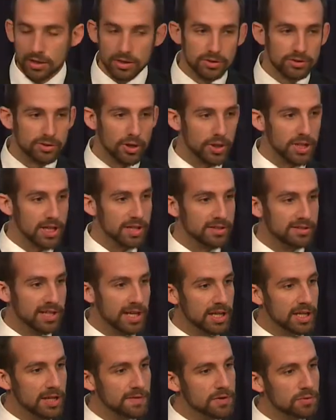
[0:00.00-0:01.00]
So the
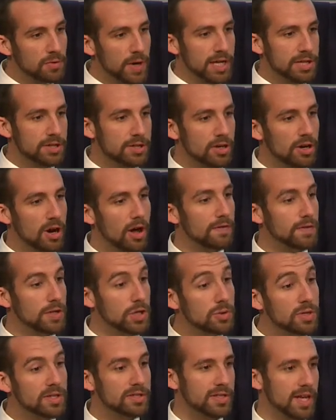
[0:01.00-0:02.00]
executive director of
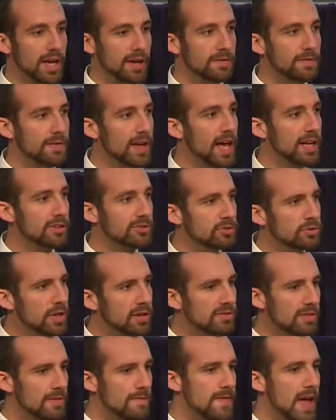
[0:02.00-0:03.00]
UNICEF has
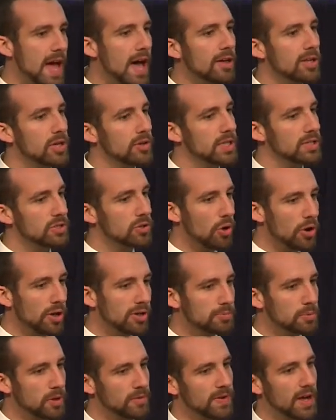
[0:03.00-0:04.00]
stressed the value that
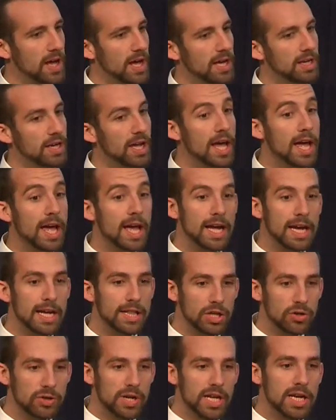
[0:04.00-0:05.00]
toilets provide,
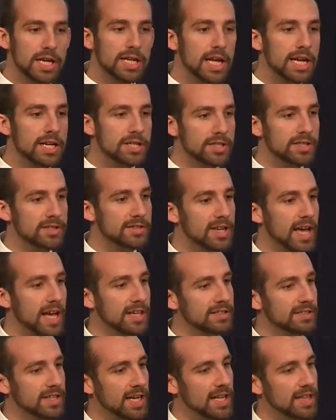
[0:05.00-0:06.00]
and the United Nations
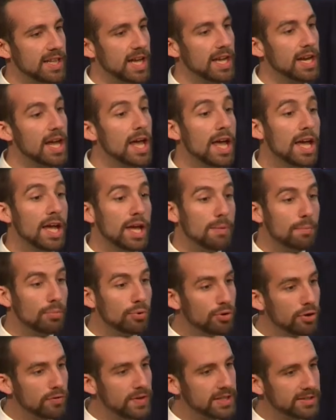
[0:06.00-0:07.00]
has said that
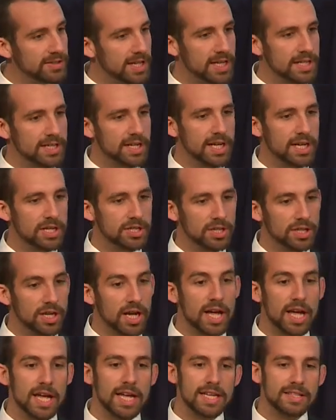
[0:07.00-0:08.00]
improving sanitation
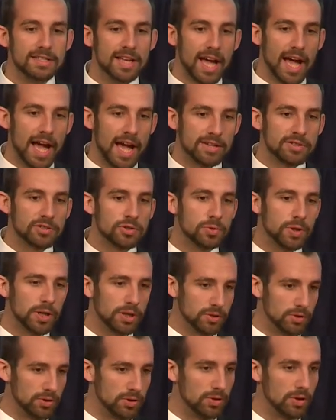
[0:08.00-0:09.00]
is as
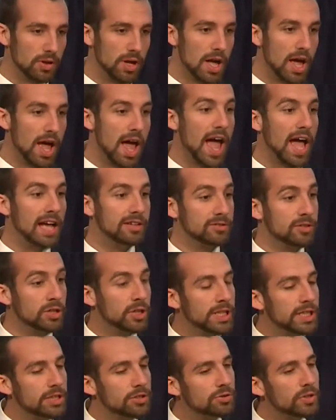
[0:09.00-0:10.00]
critical as
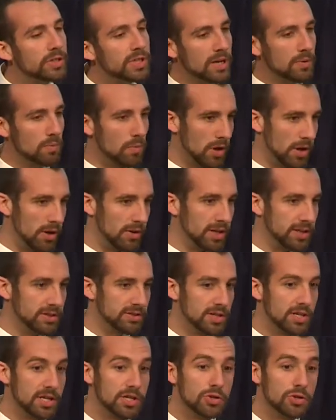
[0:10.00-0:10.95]
clean drinking water is